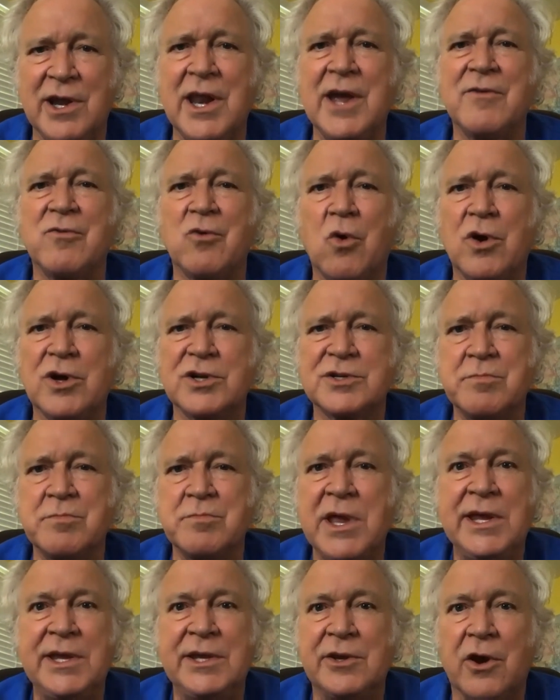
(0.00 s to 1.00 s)
I never was
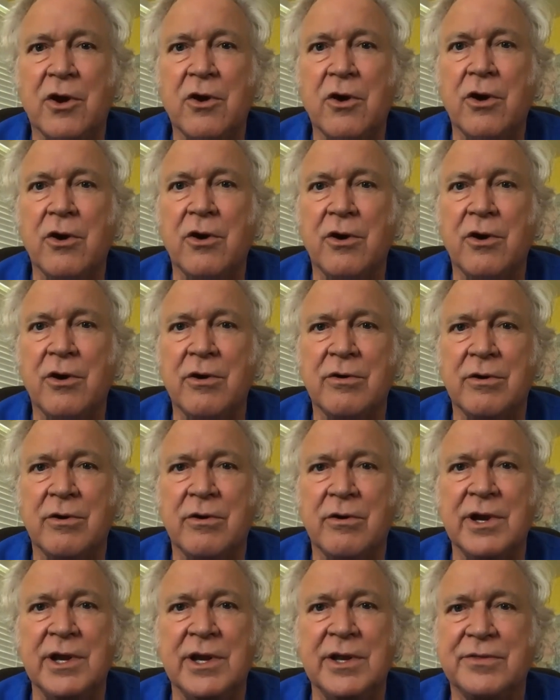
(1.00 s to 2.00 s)
mean to her
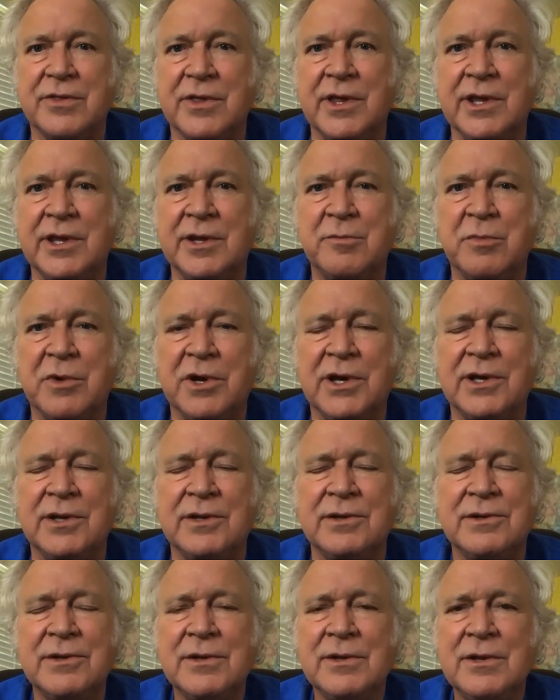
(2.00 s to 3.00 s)
or anything, but
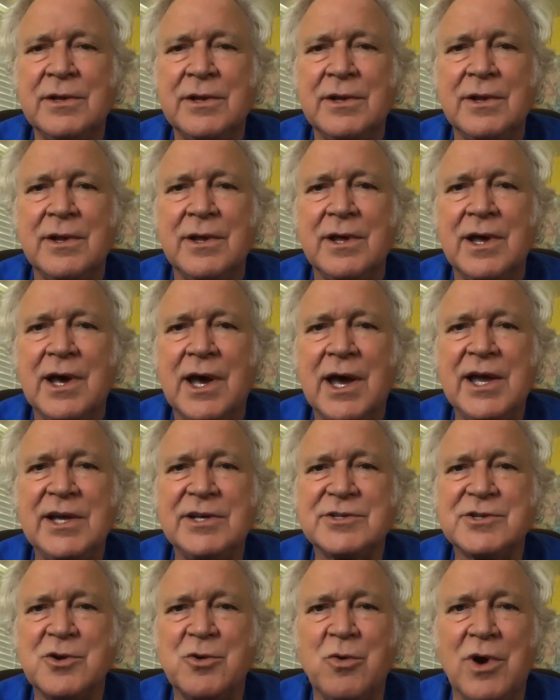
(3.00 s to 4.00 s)
I
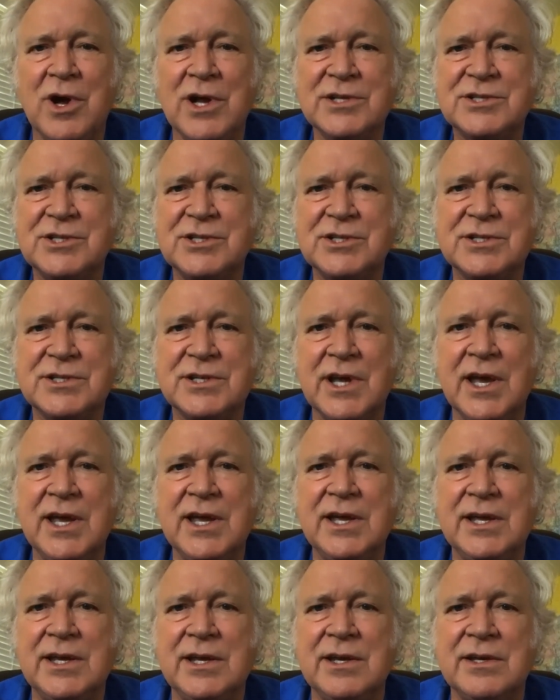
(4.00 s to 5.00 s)
asked her why she
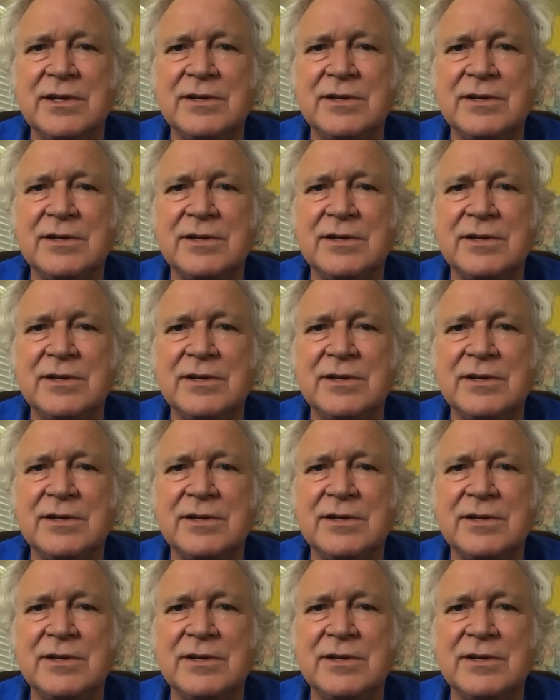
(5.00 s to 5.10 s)
stayed.